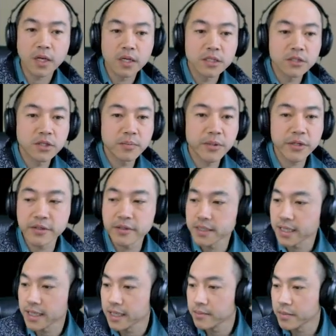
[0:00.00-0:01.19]
So the period of
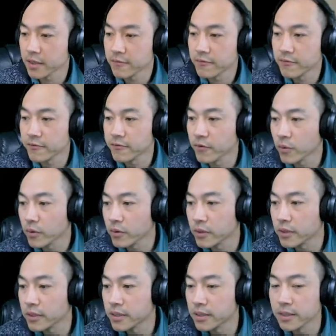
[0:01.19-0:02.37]
time
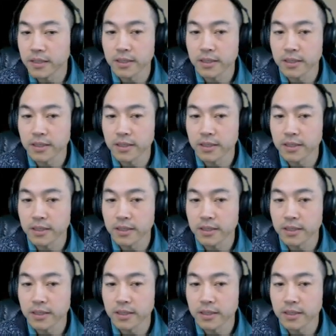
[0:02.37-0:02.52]
for